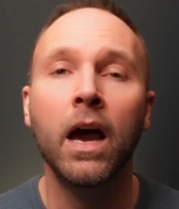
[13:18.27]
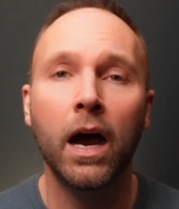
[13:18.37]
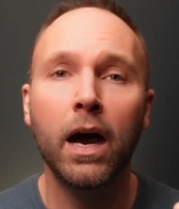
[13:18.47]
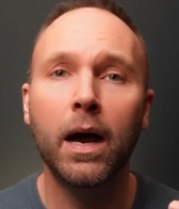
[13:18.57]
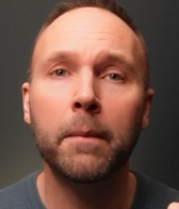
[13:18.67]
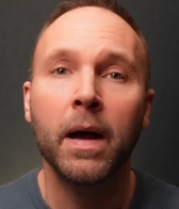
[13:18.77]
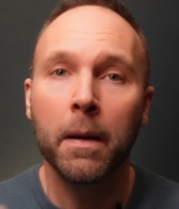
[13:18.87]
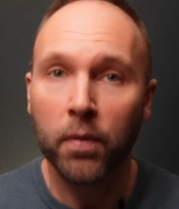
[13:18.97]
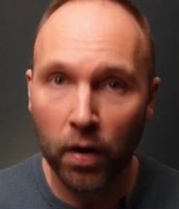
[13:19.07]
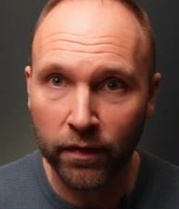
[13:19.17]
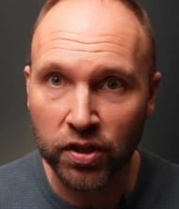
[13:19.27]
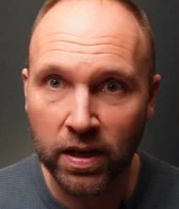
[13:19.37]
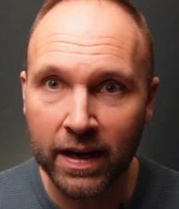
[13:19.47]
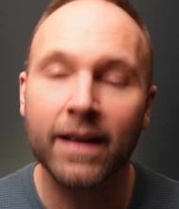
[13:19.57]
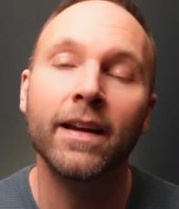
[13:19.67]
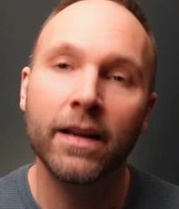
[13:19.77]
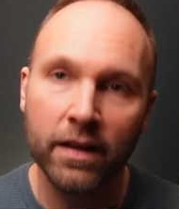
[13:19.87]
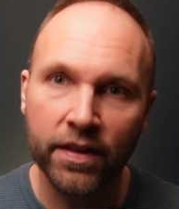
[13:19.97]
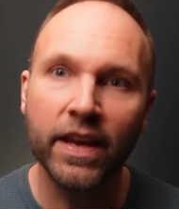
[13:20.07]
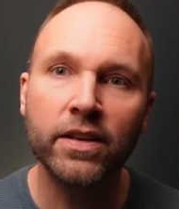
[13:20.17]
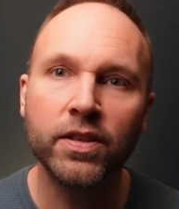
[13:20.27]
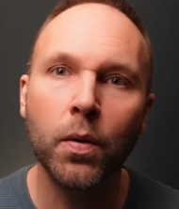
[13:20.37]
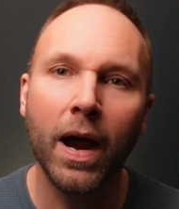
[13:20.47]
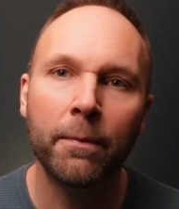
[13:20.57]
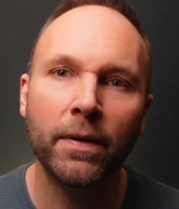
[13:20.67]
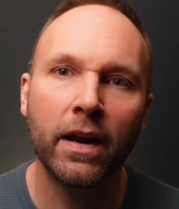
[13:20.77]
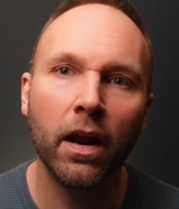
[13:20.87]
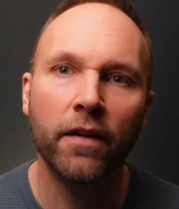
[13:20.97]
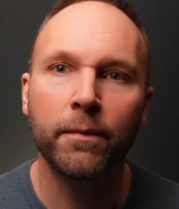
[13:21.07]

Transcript: But obviously, things do happen in life.